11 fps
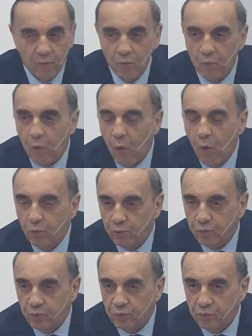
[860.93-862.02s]
It's a
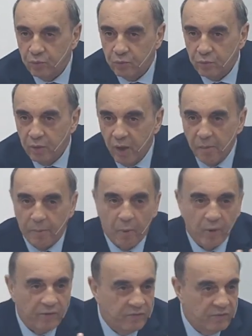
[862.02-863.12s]
story.
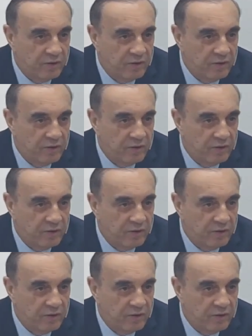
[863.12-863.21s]
It's